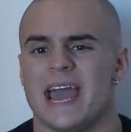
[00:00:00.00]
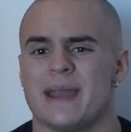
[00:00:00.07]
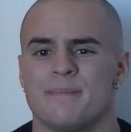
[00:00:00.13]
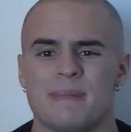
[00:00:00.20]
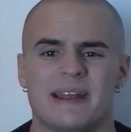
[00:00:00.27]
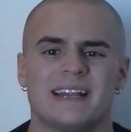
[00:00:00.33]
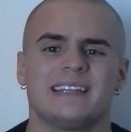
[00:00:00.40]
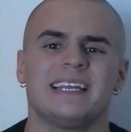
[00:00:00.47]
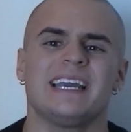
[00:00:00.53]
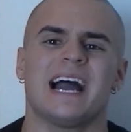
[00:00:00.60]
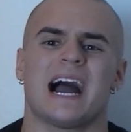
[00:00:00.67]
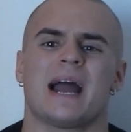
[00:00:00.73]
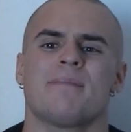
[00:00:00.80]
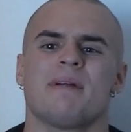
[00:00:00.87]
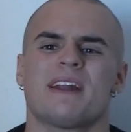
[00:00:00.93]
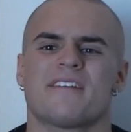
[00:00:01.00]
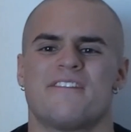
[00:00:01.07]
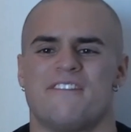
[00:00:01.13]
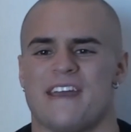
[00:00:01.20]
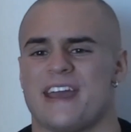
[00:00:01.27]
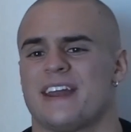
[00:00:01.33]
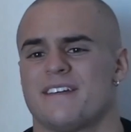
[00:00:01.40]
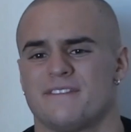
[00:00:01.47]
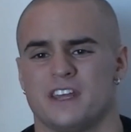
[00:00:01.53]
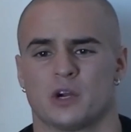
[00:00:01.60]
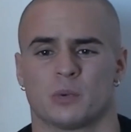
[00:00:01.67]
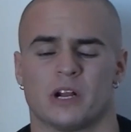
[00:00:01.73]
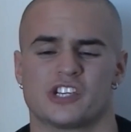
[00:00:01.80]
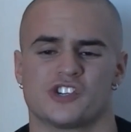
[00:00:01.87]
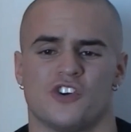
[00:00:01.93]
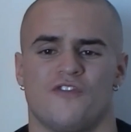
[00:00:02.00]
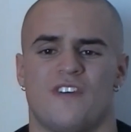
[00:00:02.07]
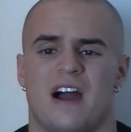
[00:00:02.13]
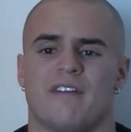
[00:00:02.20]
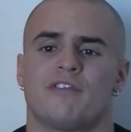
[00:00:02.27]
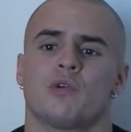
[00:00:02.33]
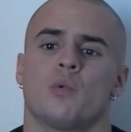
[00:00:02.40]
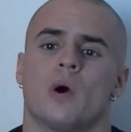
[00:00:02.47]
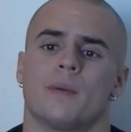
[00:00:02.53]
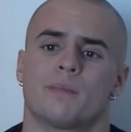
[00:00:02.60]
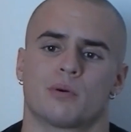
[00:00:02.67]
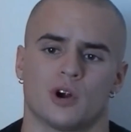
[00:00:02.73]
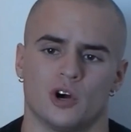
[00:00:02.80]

Admittedly, I'm not a fan of the original 531